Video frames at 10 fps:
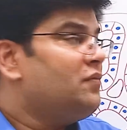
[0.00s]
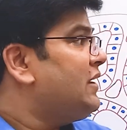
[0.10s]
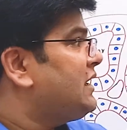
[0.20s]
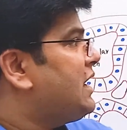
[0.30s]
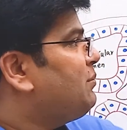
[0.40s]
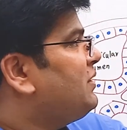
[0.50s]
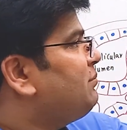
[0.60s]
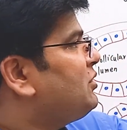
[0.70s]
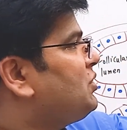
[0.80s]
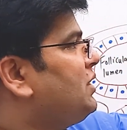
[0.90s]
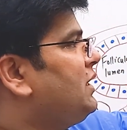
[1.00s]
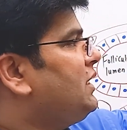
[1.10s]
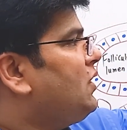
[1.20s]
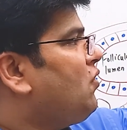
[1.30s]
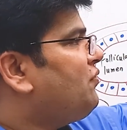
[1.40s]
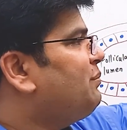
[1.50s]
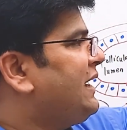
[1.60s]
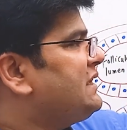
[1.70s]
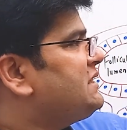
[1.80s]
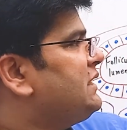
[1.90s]
When carbon number 3 of
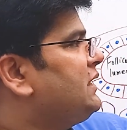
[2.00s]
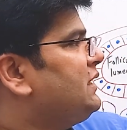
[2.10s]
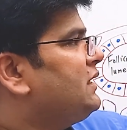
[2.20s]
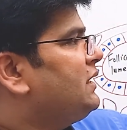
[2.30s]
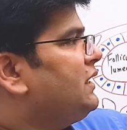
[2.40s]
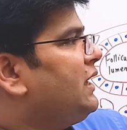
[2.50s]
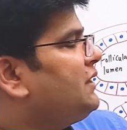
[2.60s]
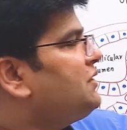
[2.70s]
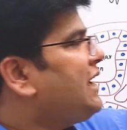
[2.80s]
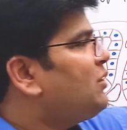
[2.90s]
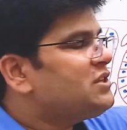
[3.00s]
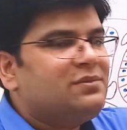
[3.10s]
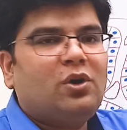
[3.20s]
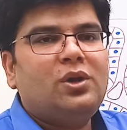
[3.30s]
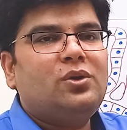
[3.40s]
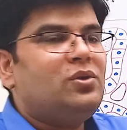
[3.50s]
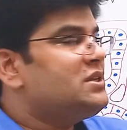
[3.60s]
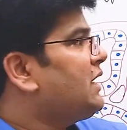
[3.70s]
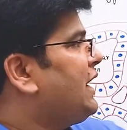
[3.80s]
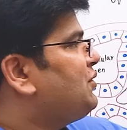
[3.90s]
benzene in the tyrosine molecule
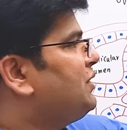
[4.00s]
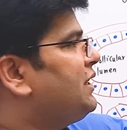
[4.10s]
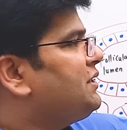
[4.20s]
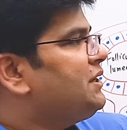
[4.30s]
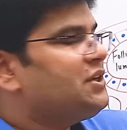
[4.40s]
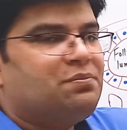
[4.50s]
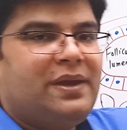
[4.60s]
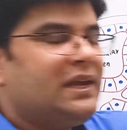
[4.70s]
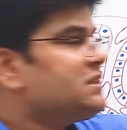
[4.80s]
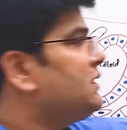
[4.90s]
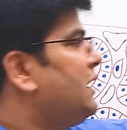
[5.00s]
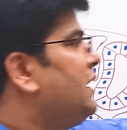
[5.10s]
is iodinated, it makes